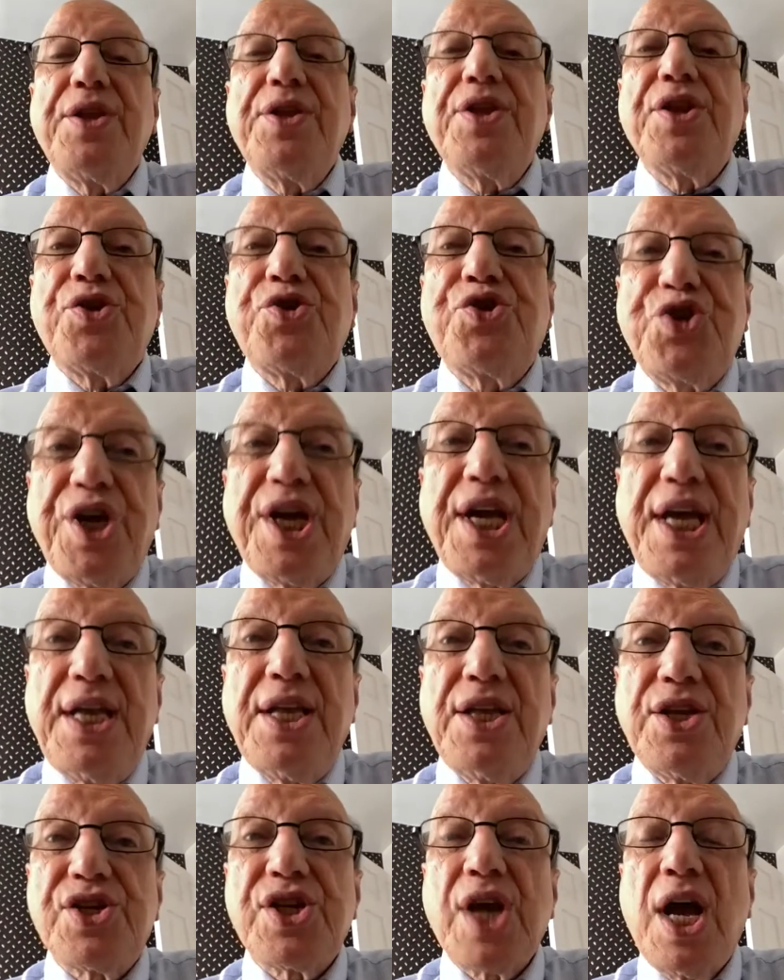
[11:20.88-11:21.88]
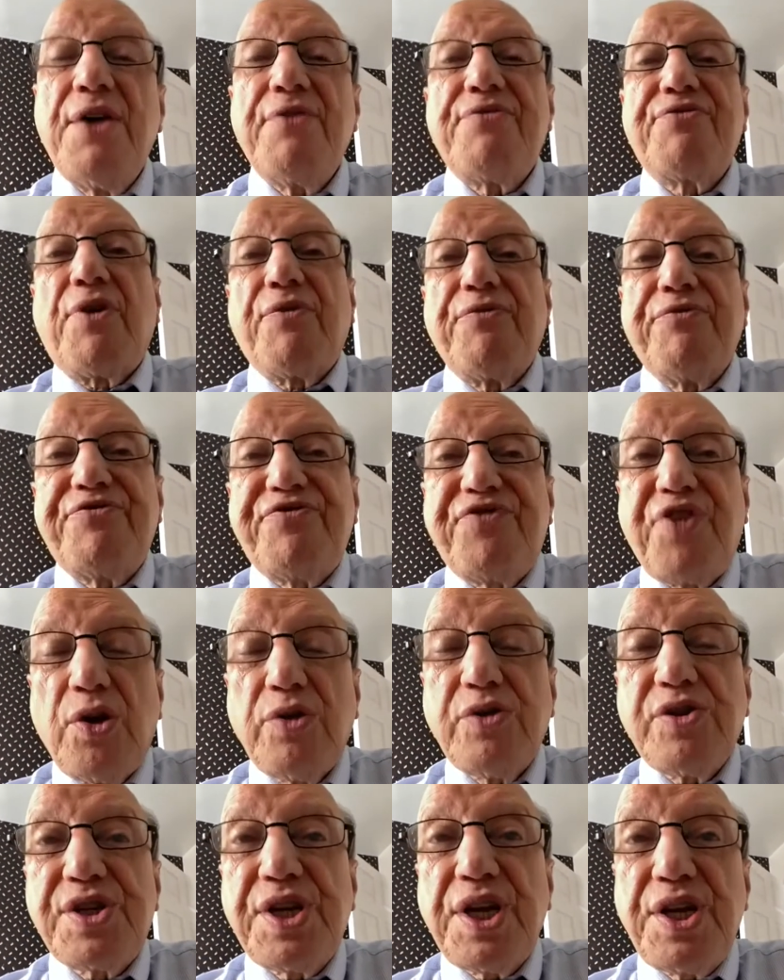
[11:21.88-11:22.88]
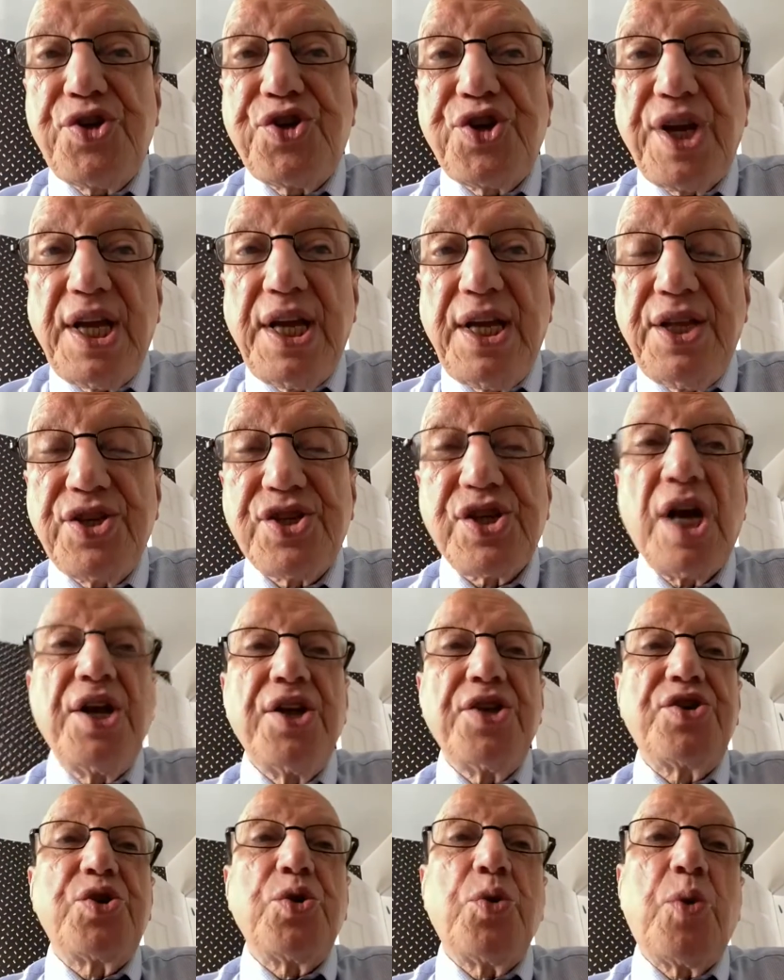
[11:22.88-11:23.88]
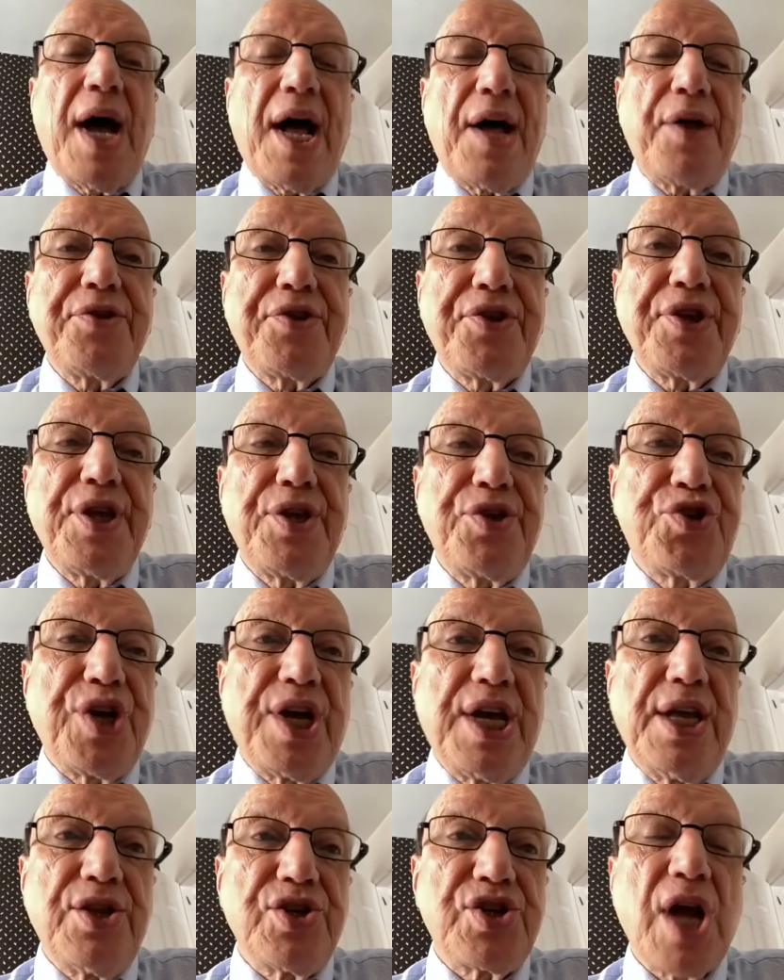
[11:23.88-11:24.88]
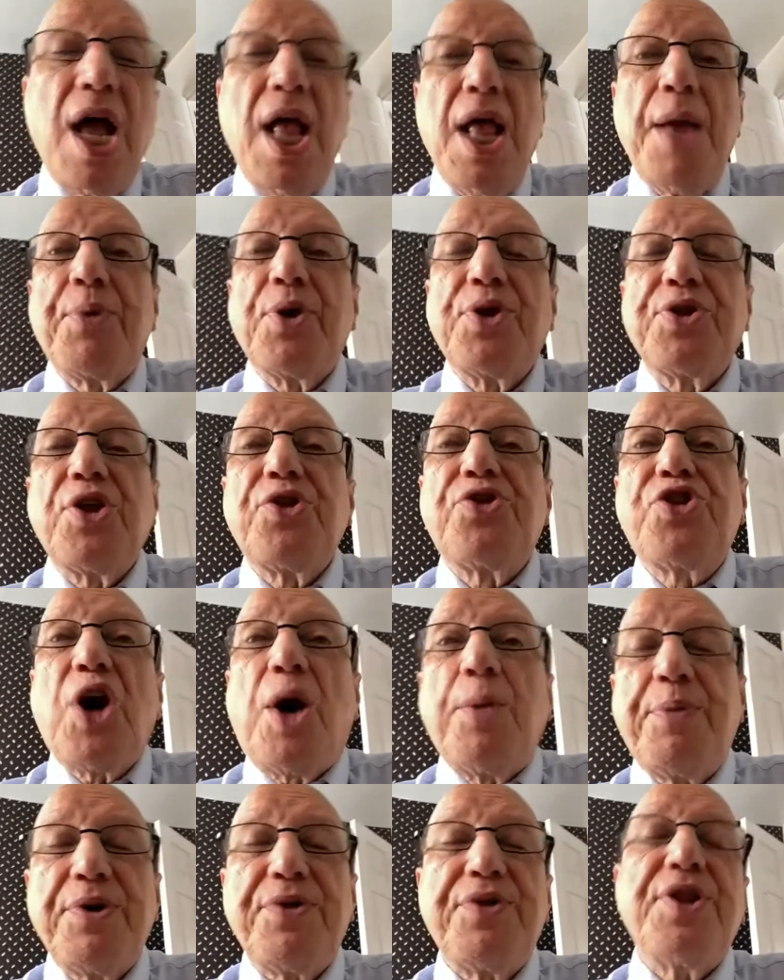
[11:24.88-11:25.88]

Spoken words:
the genes from faulty genes to healthy genes. But the job